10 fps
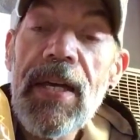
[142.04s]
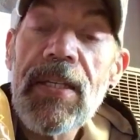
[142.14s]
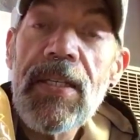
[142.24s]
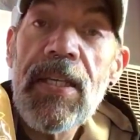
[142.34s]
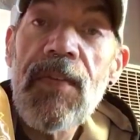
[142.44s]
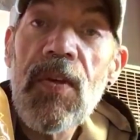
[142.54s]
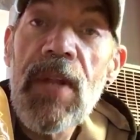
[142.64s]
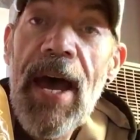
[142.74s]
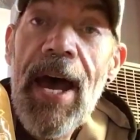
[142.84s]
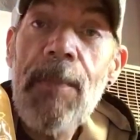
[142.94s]
give you
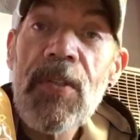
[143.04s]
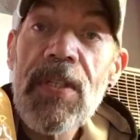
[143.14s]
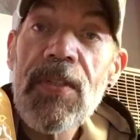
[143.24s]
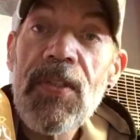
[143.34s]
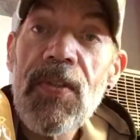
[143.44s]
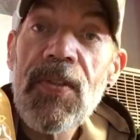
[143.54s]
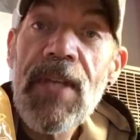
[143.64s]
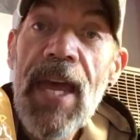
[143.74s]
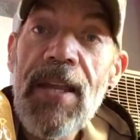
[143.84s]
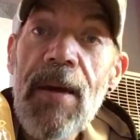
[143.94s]
an option to
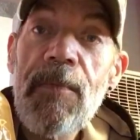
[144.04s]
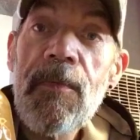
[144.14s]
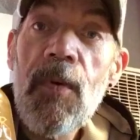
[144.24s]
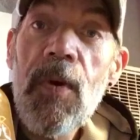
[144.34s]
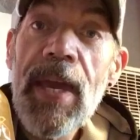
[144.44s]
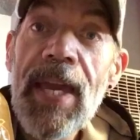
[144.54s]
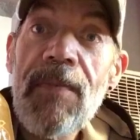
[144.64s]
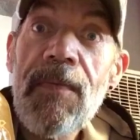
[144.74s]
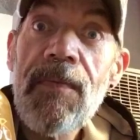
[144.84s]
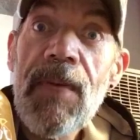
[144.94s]
sign up for a
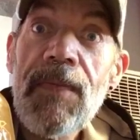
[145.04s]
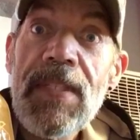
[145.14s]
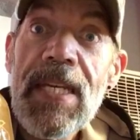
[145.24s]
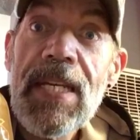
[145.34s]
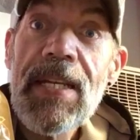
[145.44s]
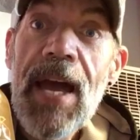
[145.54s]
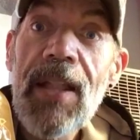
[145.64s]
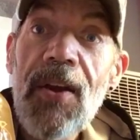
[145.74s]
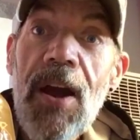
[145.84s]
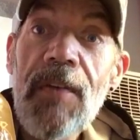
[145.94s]

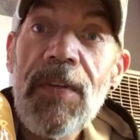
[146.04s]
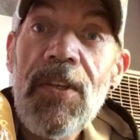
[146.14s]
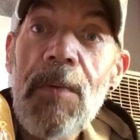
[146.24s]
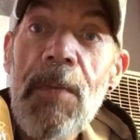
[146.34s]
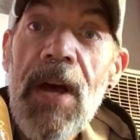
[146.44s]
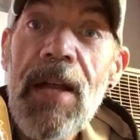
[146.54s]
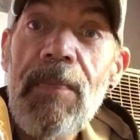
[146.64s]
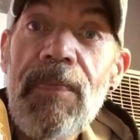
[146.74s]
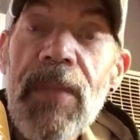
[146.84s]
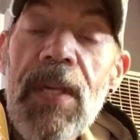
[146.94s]
$15 off
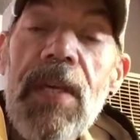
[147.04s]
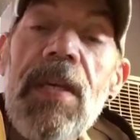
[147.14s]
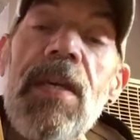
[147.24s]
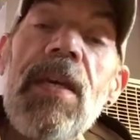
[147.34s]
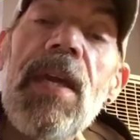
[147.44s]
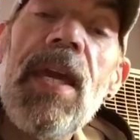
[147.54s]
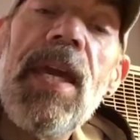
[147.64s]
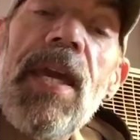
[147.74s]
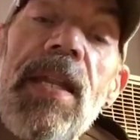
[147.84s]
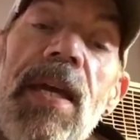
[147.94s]
coupon
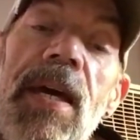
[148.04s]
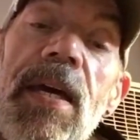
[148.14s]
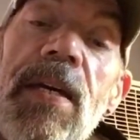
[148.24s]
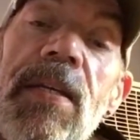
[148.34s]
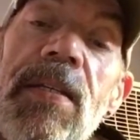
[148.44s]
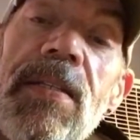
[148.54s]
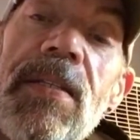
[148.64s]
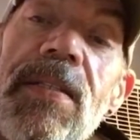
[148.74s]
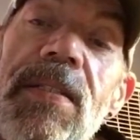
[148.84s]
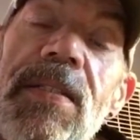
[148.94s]
and
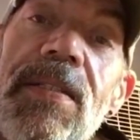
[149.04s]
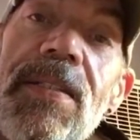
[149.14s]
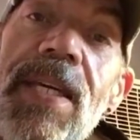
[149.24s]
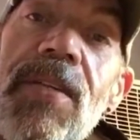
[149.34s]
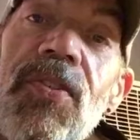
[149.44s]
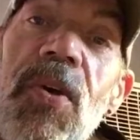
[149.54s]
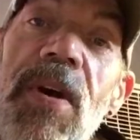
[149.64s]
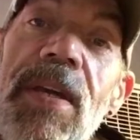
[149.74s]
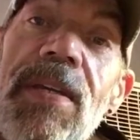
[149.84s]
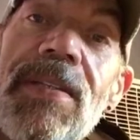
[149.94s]

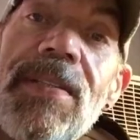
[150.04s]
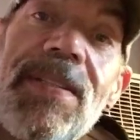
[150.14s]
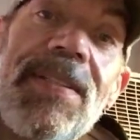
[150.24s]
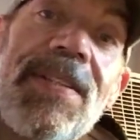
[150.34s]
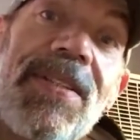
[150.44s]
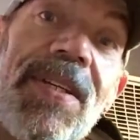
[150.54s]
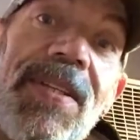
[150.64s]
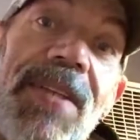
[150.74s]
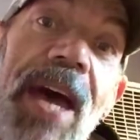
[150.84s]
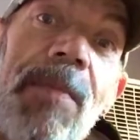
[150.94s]
enjoy,
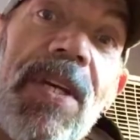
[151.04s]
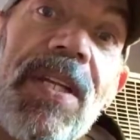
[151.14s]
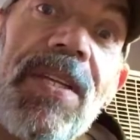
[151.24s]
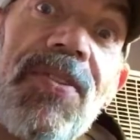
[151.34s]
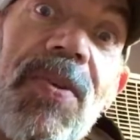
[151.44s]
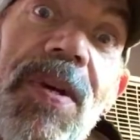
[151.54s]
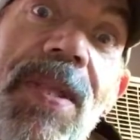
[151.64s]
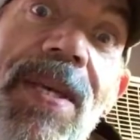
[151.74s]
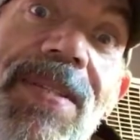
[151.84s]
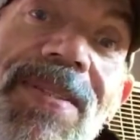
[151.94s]
because I'm going to enjoy
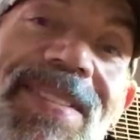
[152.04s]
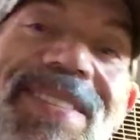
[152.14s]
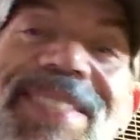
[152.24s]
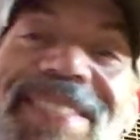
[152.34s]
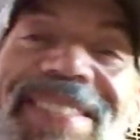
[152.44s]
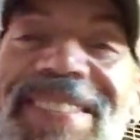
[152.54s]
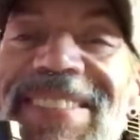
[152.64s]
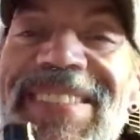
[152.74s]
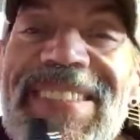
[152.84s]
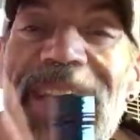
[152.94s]
this.
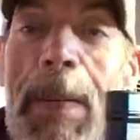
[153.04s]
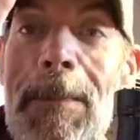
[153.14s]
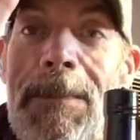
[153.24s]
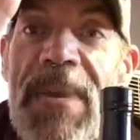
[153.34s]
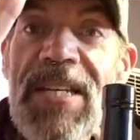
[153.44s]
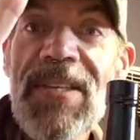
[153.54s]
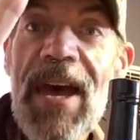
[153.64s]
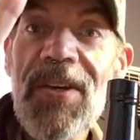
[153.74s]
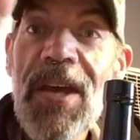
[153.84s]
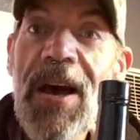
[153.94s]
Peace
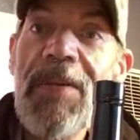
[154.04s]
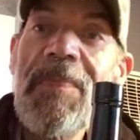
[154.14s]
out, y'all.